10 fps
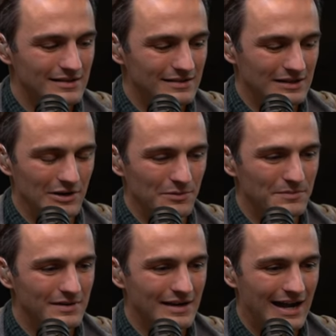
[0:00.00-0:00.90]
you
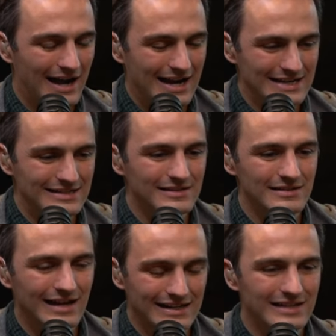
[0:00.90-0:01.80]
know, I, I, need
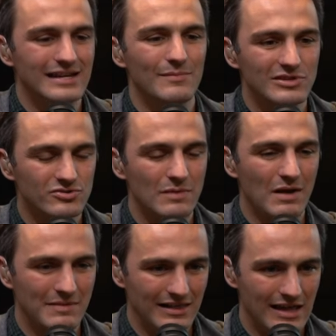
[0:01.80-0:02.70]
to, I need to demonstrate
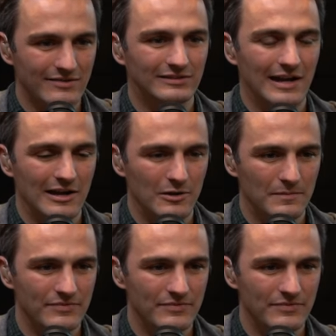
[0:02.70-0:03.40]
by my lifestyle mm.